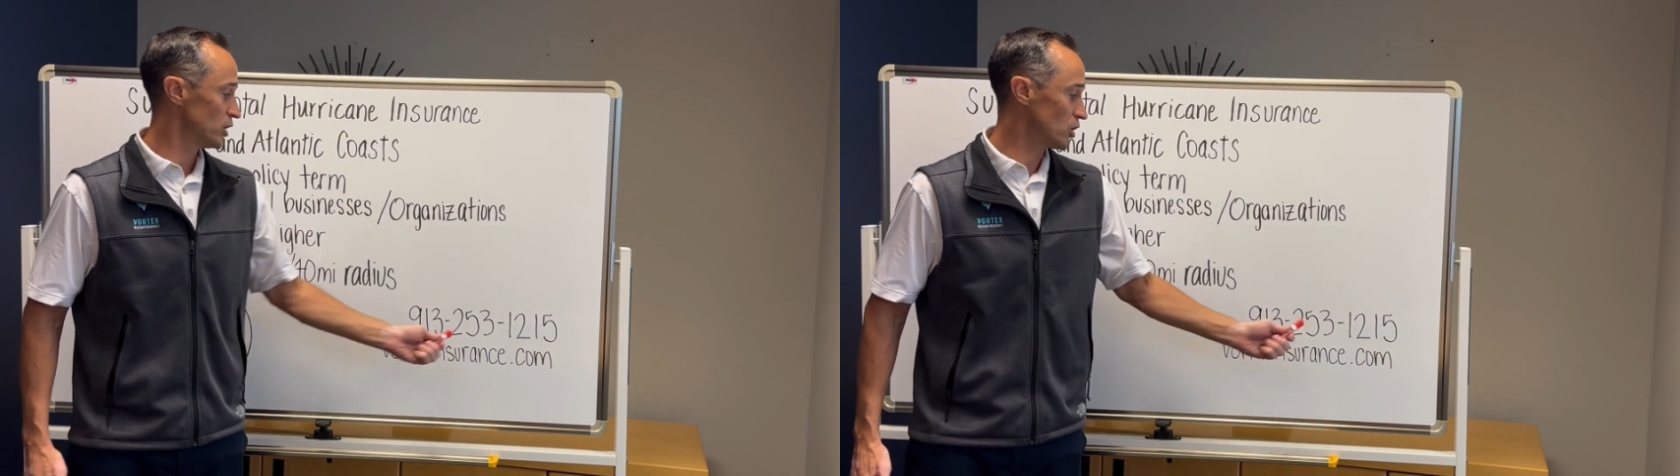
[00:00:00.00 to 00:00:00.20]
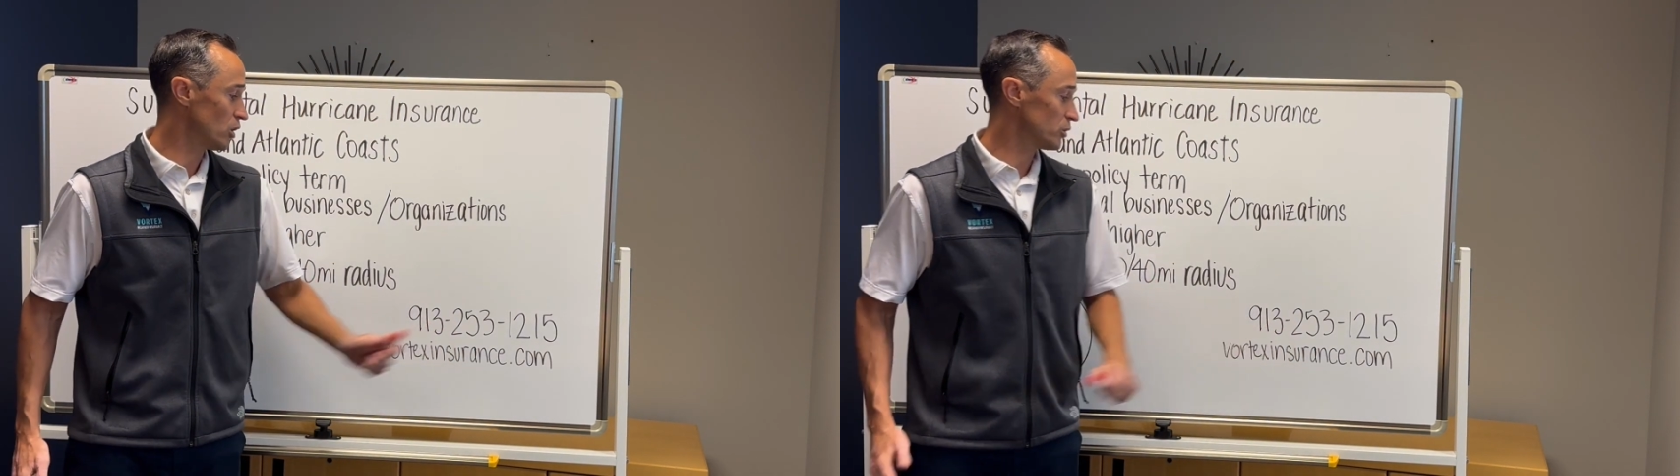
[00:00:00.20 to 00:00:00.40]

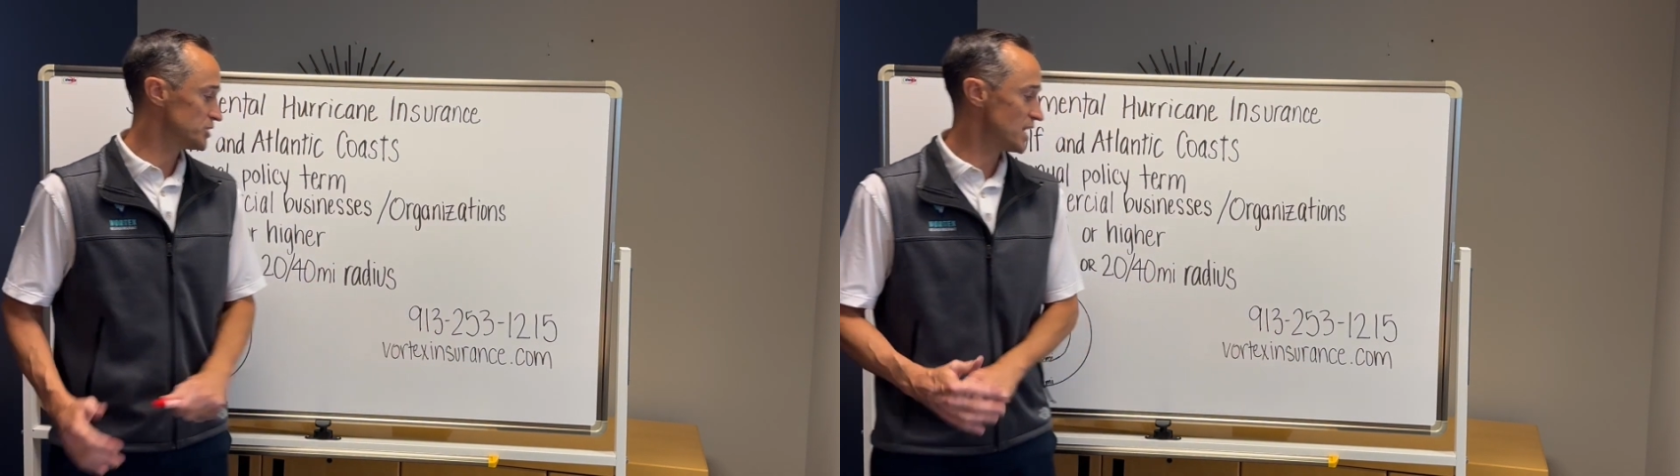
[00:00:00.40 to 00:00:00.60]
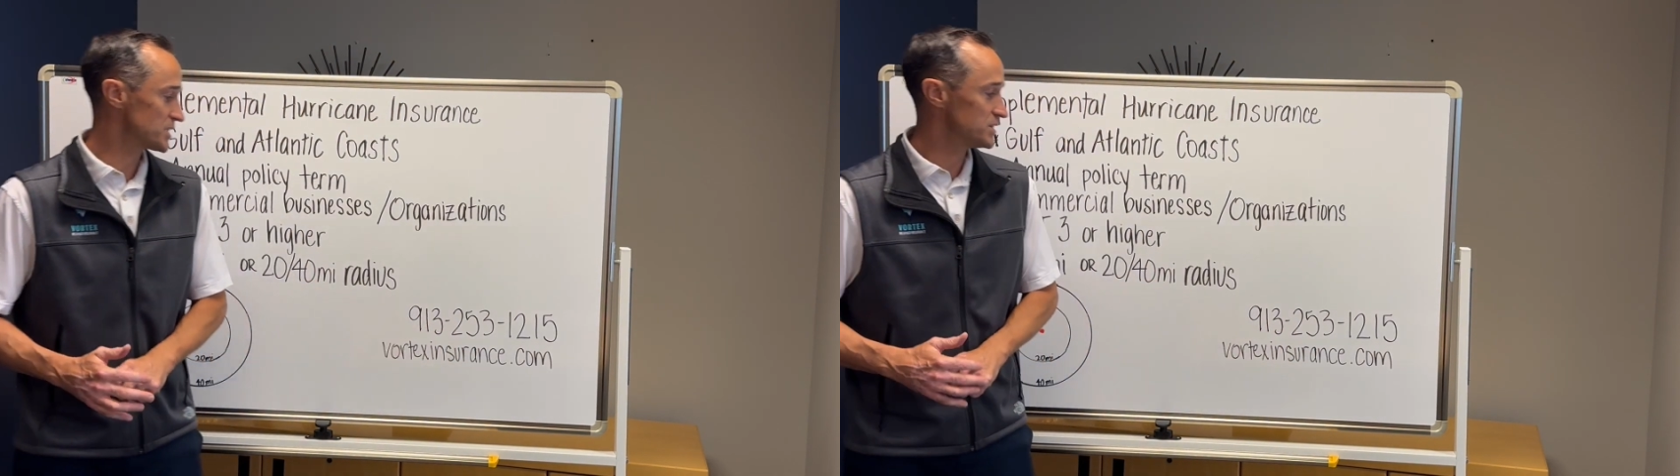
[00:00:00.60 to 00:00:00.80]
Call or
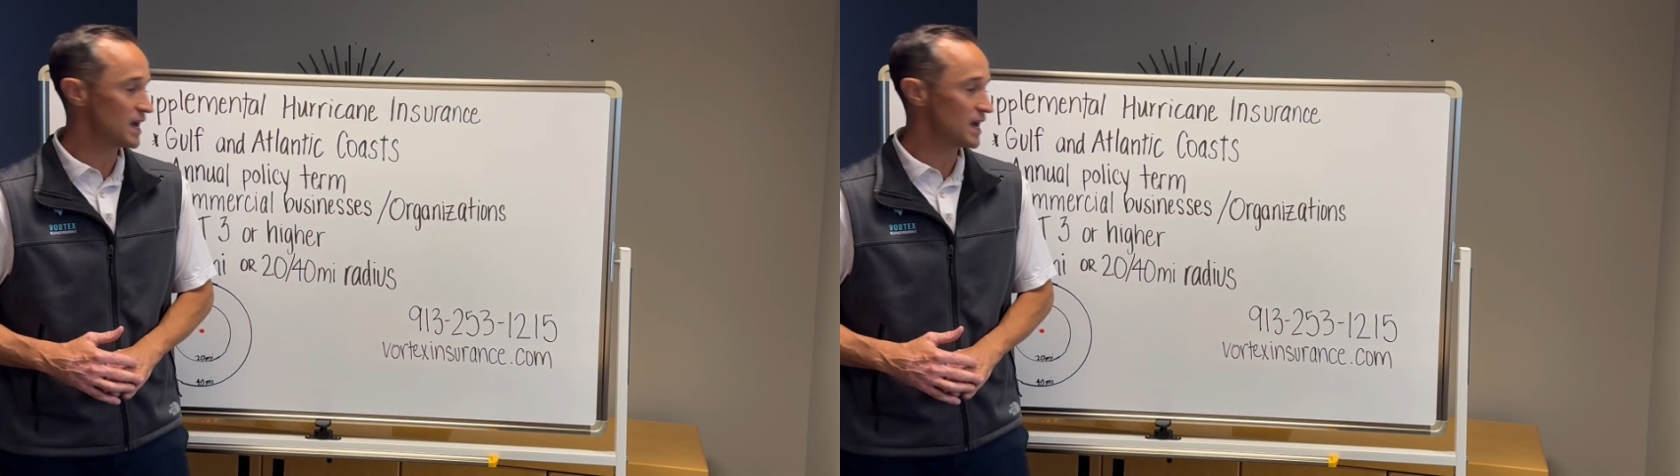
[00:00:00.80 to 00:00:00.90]
text